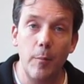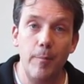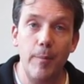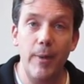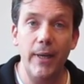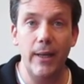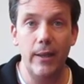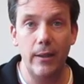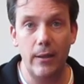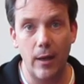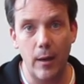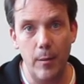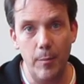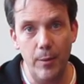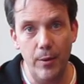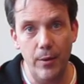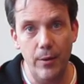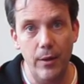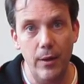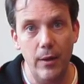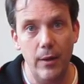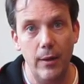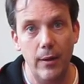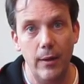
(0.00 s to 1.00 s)
pick it up,
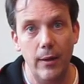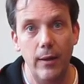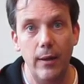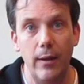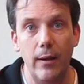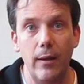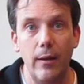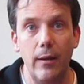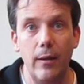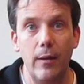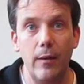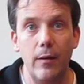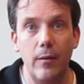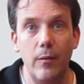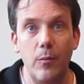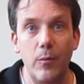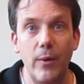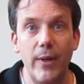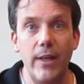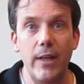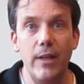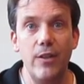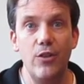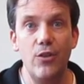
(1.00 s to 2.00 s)

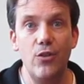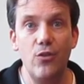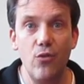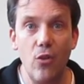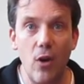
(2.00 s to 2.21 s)
when it's